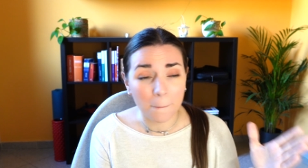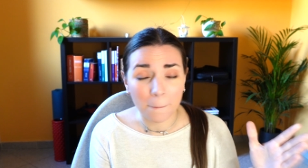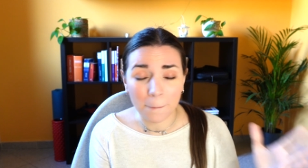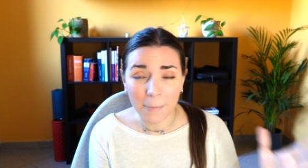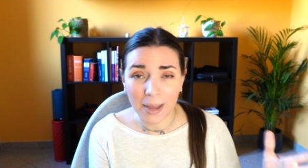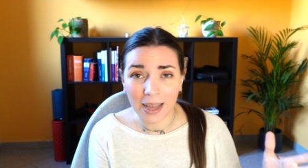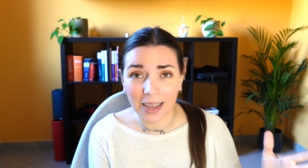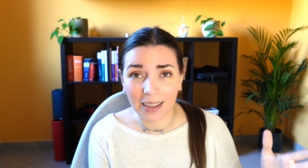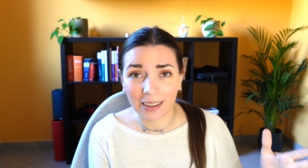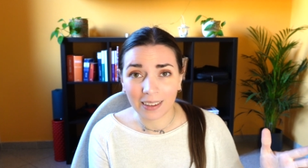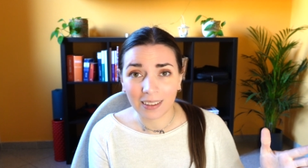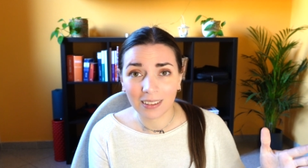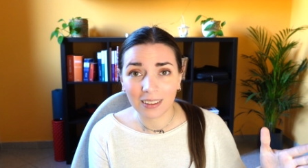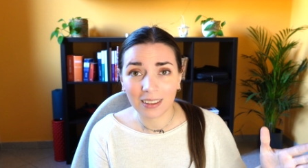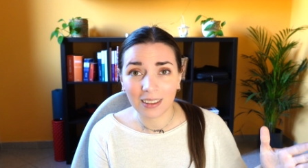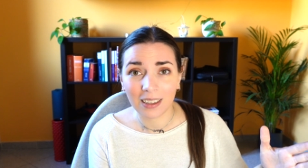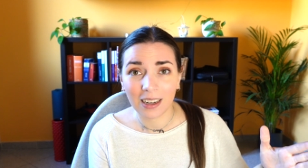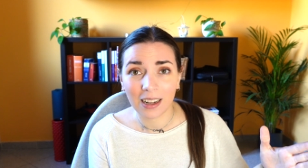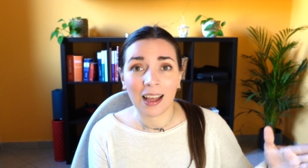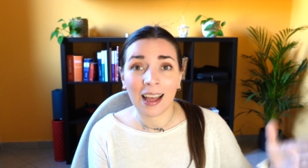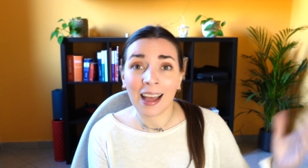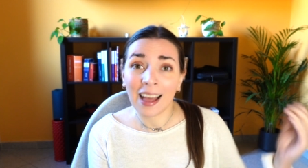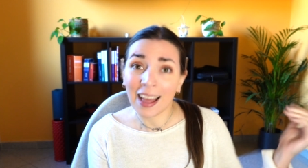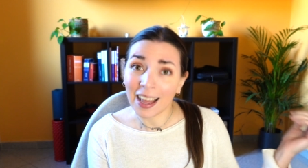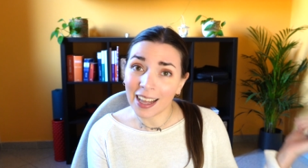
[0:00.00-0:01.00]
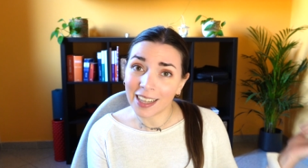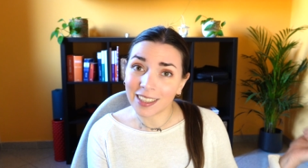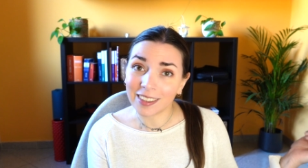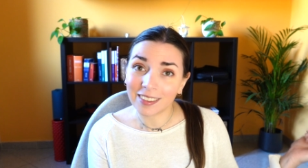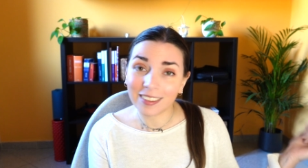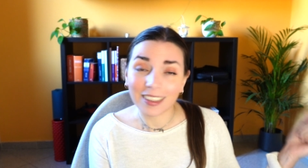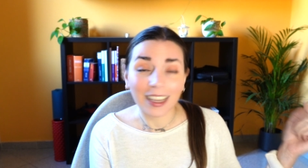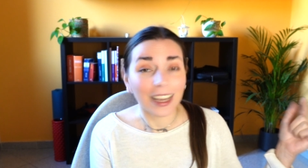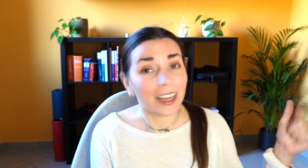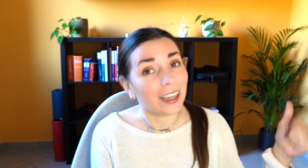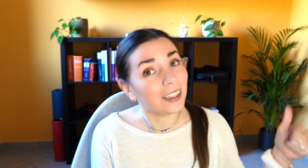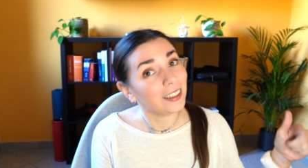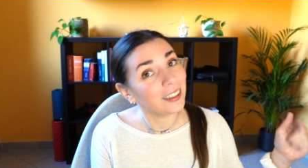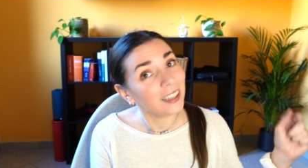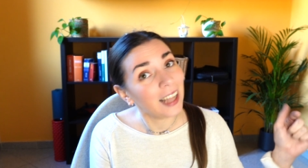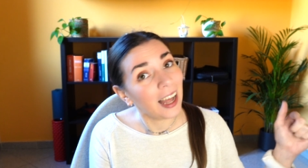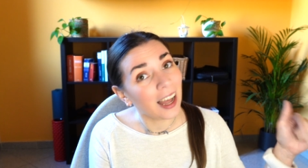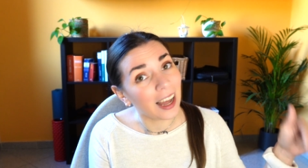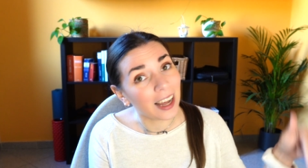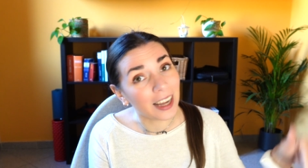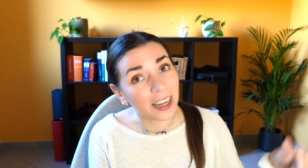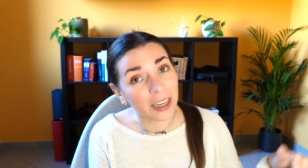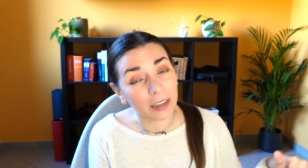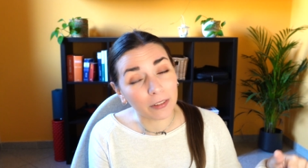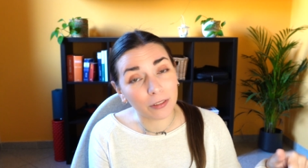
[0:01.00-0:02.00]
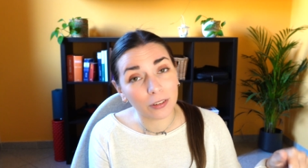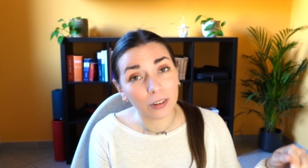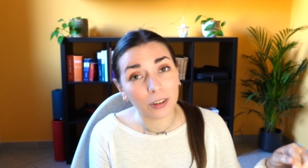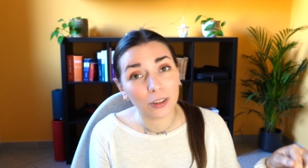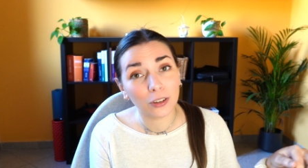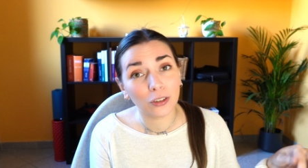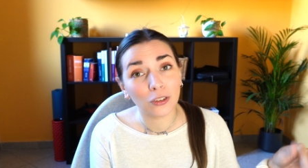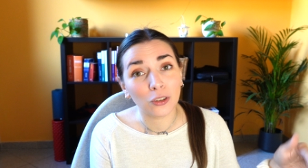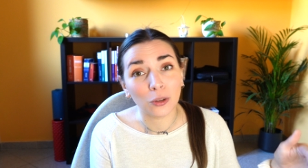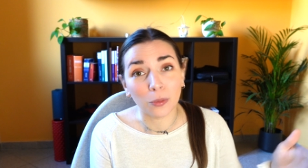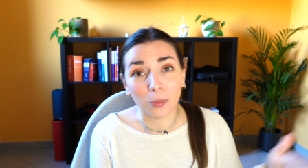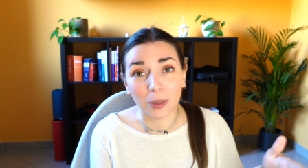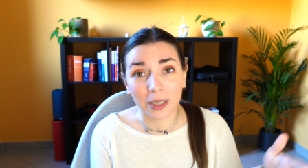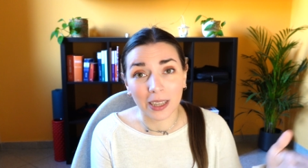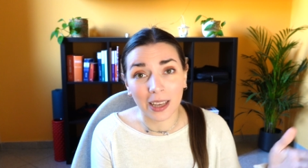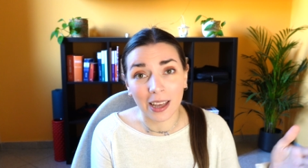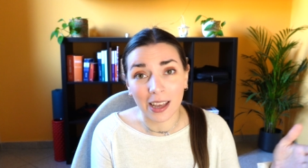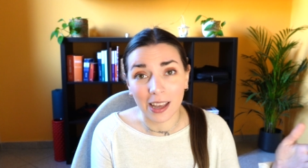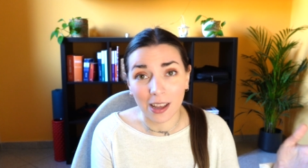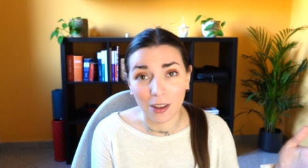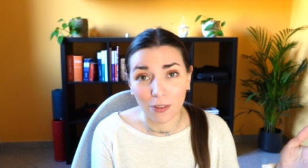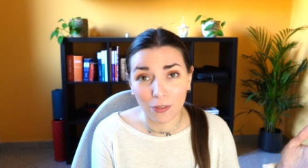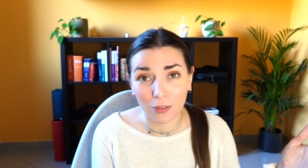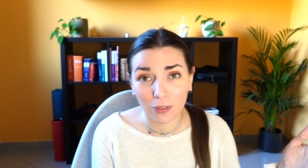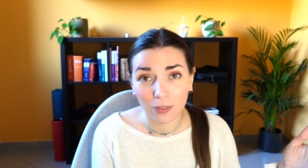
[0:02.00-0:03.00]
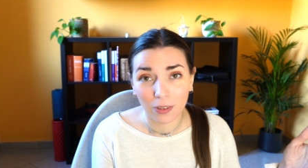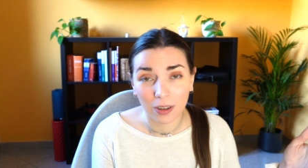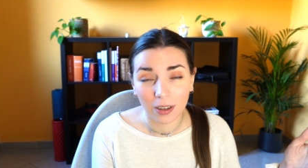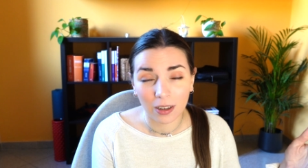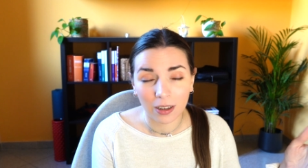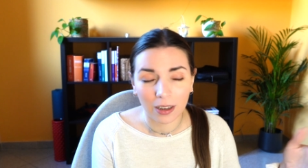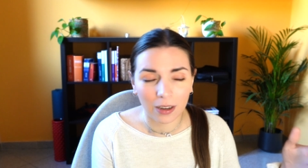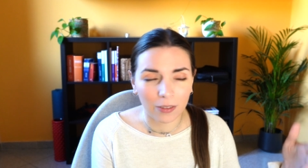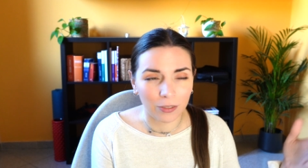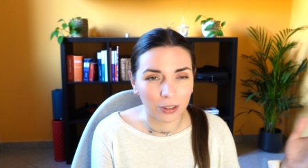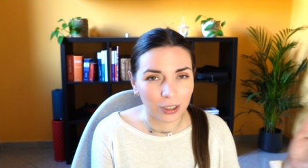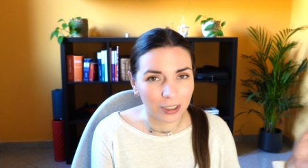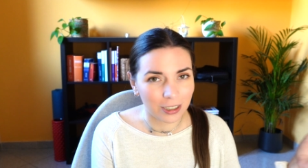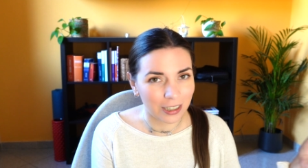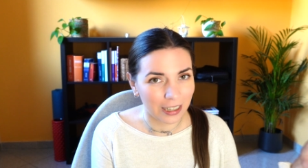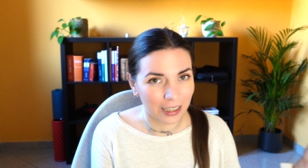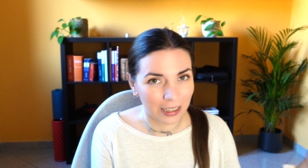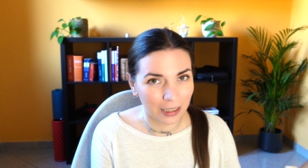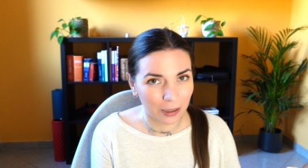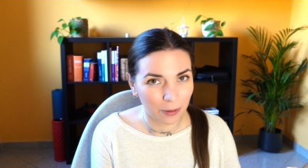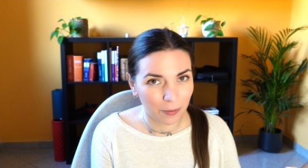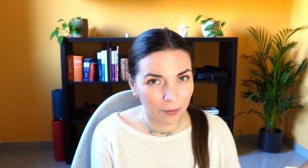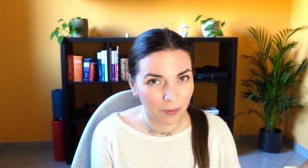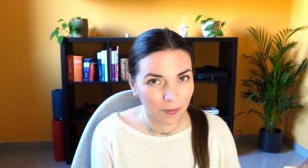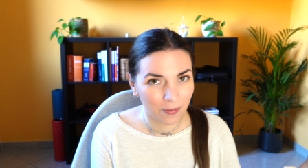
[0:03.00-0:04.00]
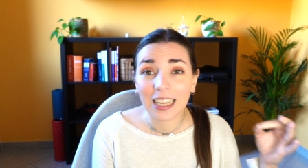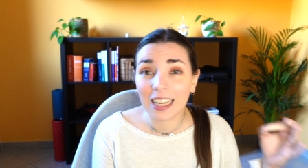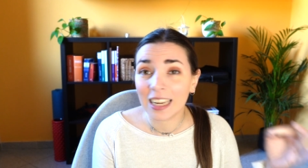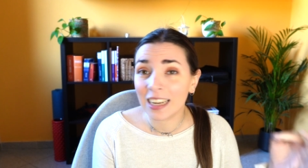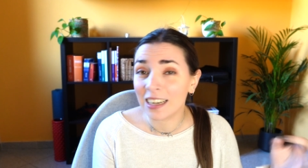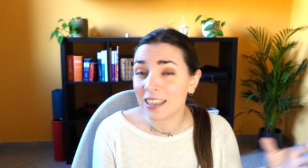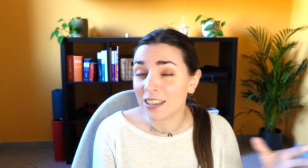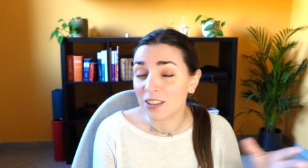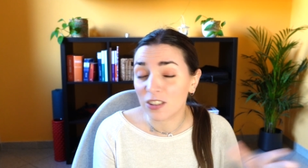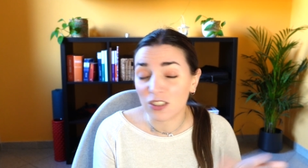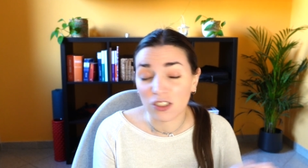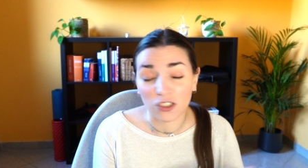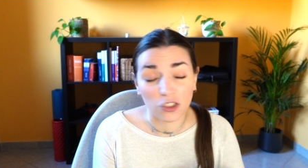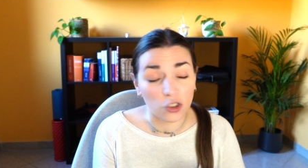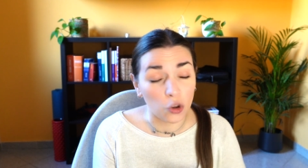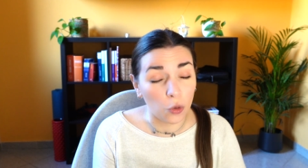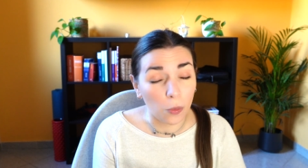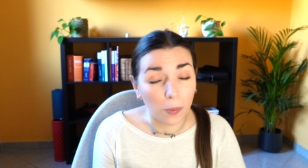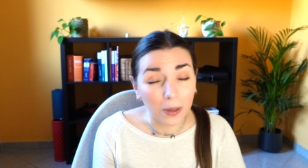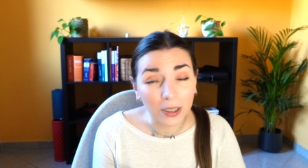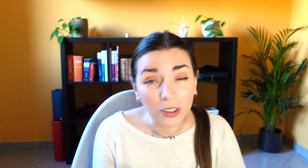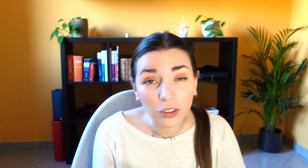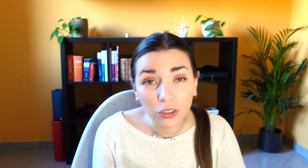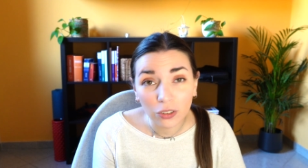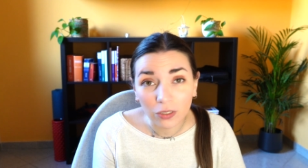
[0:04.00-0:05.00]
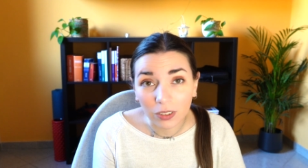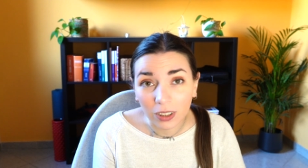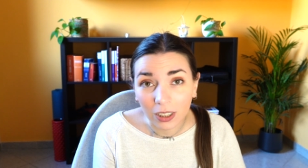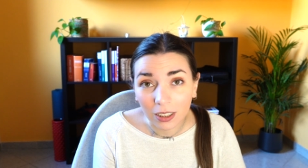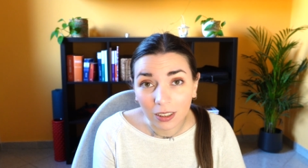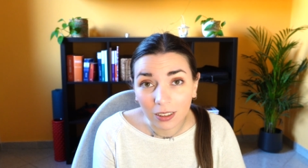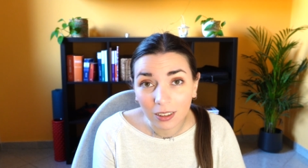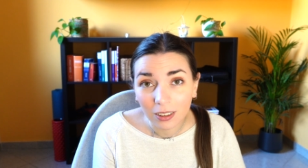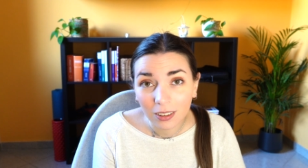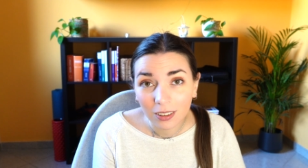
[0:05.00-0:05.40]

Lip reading: men had and have to behave every day. It is so much fun.